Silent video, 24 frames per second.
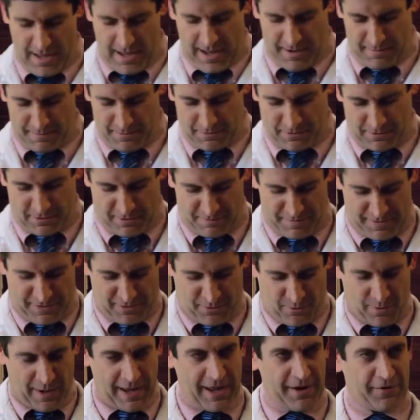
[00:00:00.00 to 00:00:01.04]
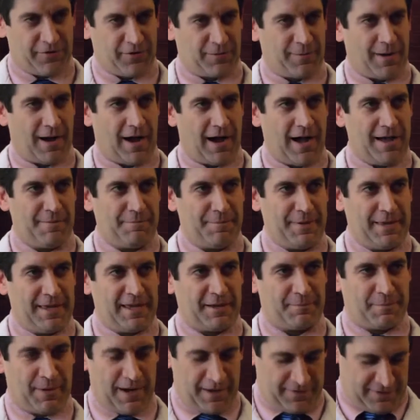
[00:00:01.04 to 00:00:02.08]
I'm a little bit away from hot
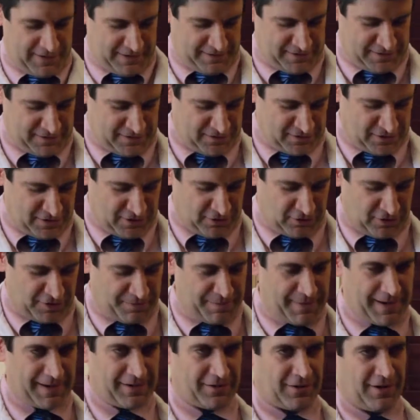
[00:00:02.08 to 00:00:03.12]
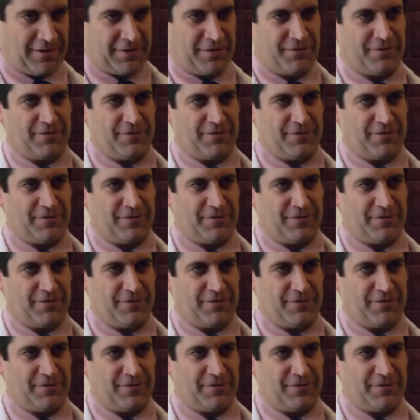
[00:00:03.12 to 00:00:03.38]
pink, but I think this is going to look better on the